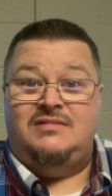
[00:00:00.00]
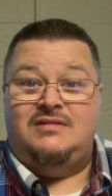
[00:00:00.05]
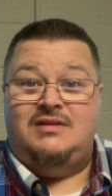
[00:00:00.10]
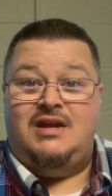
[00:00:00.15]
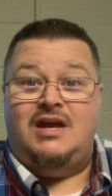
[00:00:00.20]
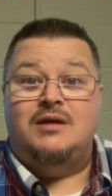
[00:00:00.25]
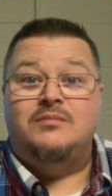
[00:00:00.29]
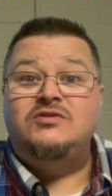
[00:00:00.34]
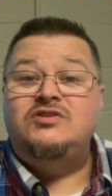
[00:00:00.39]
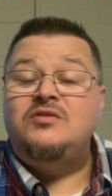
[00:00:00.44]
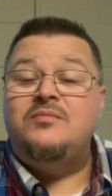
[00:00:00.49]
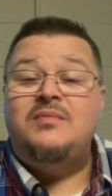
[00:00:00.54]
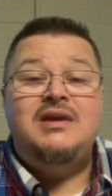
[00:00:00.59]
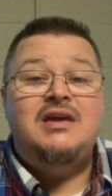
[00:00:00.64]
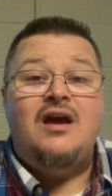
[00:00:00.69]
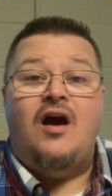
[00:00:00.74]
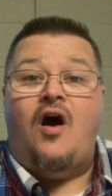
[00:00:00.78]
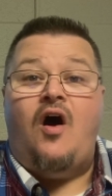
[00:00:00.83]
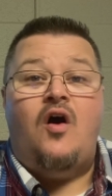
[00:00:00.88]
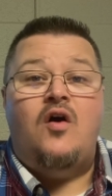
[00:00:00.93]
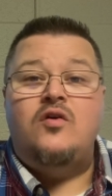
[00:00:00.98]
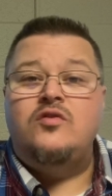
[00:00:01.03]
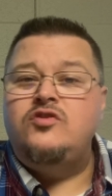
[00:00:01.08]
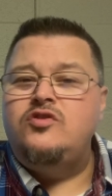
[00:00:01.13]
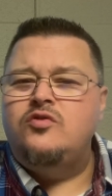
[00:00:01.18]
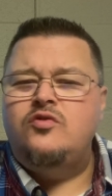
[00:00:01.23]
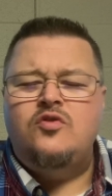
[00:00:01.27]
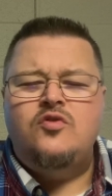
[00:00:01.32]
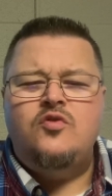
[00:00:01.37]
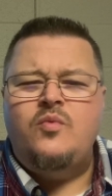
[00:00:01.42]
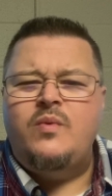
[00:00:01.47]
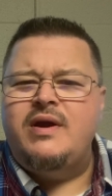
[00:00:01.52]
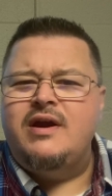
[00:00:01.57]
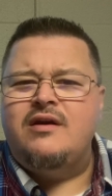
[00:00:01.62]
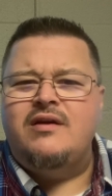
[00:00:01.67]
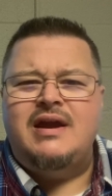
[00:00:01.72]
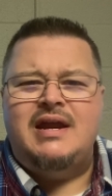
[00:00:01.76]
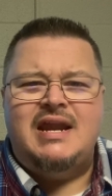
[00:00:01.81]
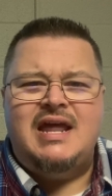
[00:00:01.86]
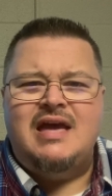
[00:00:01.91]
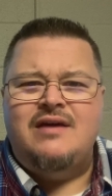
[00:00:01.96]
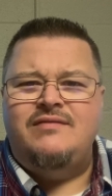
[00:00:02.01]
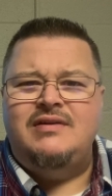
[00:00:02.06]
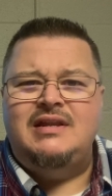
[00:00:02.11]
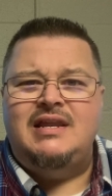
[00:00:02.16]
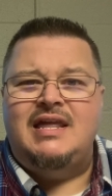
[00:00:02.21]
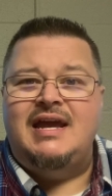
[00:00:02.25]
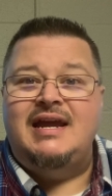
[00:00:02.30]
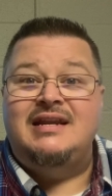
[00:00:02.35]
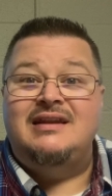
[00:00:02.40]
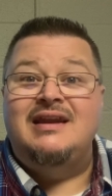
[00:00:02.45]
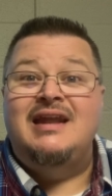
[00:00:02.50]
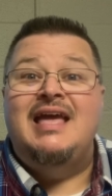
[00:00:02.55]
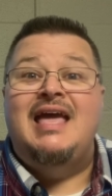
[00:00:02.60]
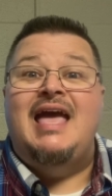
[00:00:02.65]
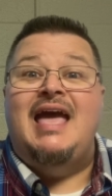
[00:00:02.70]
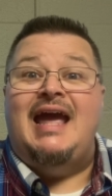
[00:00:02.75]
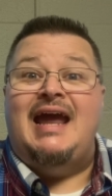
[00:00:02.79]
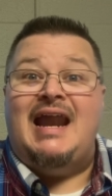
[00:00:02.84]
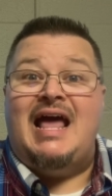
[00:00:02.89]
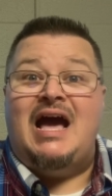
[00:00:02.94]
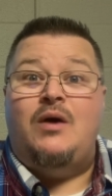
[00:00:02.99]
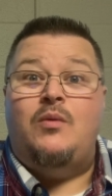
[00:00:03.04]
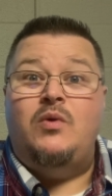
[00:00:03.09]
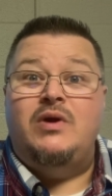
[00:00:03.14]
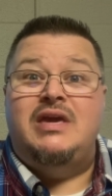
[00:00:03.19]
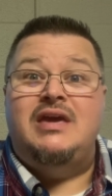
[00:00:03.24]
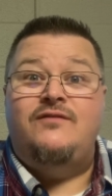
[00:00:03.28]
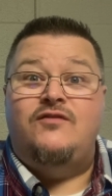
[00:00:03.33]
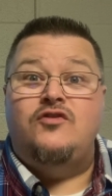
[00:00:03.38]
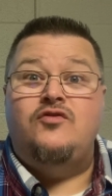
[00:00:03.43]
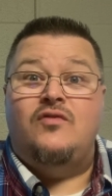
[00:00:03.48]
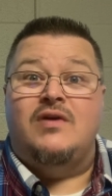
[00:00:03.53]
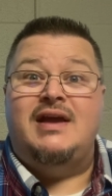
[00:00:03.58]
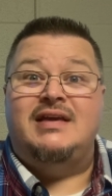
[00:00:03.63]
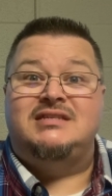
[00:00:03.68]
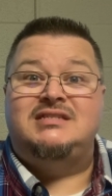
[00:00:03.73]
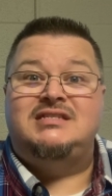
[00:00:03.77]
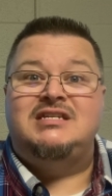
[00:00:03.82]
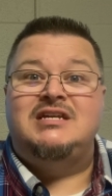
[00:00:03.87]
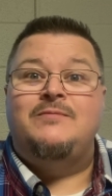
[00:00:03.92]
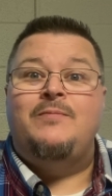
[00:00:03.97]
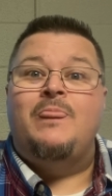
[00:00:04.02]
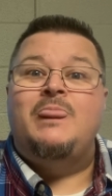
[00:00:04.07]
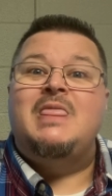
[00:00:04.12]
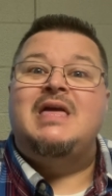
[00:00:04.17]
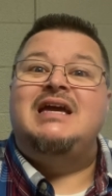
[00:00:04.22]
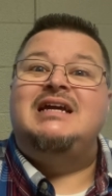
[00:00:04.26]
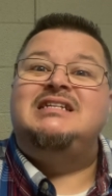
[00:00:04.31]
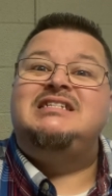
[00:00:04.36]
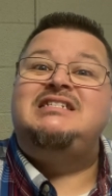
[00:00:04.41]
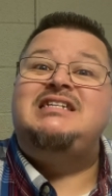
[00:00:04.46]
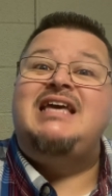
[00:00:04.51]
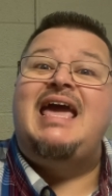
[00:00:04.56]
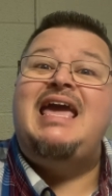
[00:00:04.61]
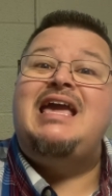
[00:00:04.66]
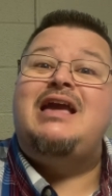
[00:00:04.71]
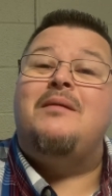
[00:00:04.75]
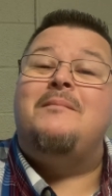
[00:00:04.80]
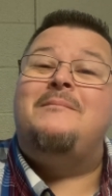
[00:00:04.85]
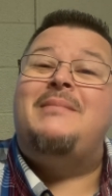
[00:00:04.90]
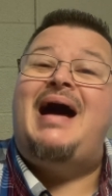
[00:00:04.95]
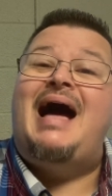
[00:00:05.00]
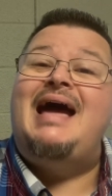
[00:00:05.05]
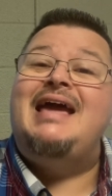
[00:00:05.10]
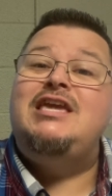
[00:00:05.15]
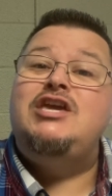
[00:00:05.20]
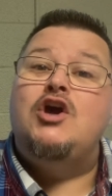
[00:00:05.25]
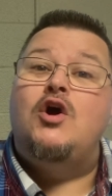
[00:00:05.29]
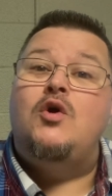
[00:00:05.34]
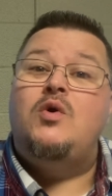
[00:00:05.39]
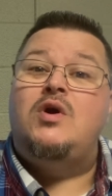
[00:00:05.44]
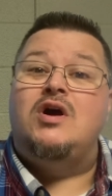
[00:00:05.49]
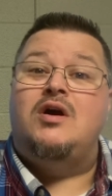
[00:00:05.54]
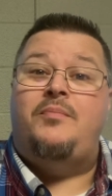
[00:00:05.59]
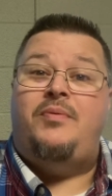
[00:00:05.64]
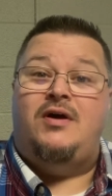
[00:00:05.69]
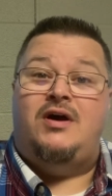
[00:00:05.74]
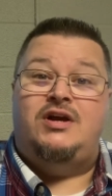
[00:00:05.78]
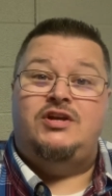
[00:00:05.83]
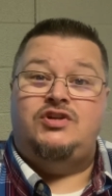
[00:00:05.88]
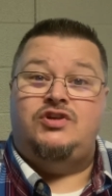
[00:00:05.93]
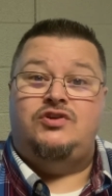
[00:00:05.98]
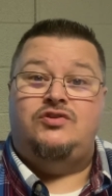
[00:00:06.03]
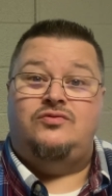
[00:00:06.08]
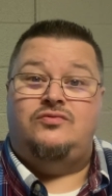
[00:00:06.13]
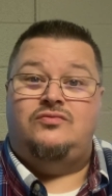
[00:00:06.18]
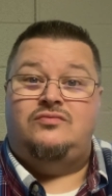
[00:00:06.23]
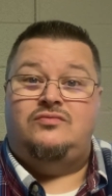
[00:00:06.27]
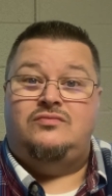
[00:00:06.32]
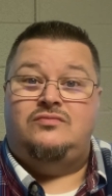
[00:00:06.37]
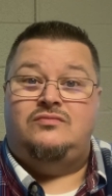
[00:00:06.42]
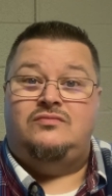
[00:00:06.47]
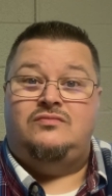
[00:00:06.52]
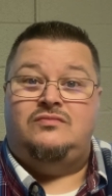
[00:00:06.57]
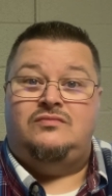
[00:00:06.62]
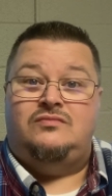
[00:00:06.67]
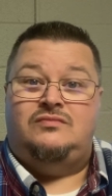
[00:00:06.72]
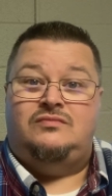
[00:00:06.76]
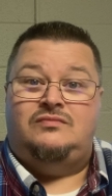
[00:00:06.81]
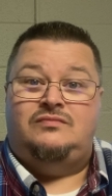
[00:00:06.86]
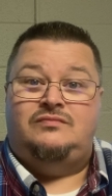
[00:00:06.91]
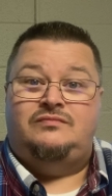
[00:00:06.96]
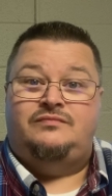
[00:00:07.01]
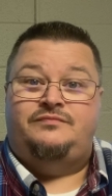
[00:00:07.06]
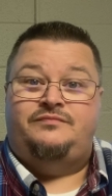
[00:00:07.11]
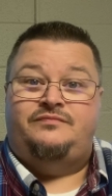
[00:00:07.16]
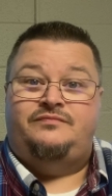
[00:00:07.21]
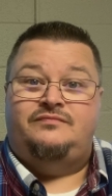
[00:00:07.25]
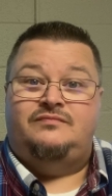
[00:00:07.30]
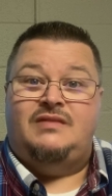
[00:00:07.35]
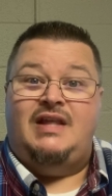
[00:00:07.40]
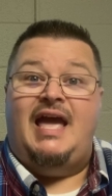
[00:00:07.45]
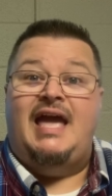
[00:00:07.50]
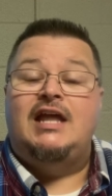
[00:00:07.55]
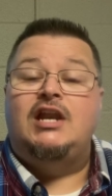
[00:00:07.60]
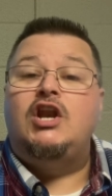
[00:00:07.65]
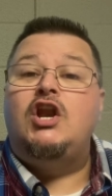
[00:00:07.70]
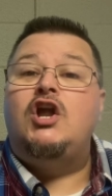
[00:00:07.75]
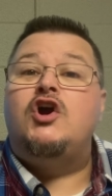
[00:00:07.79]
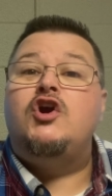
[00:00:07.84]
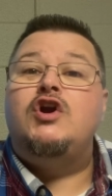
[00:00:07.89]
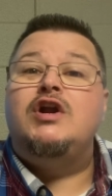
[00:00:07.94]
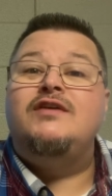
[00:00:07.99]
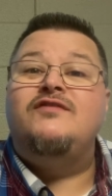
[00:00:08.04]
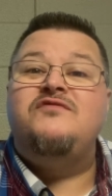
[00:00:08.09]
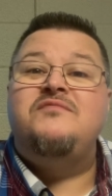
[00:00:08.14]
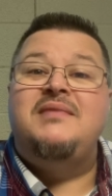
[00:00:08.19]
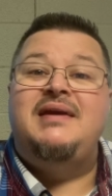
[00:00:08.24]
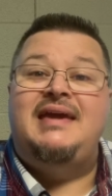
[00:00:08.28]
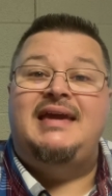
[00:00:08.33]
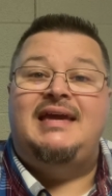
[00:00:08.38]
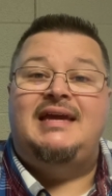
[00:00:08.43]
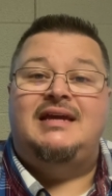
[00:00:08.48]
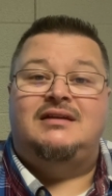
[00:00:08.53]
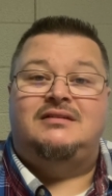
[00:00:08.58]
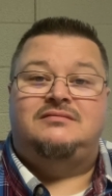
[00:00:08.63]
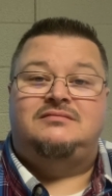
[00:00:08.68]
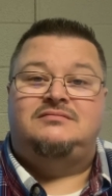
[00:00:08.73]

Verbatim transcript: Come to me, all you who are weary and heavy laden, and I will give you rest. Take my yoke upon you and learn of me,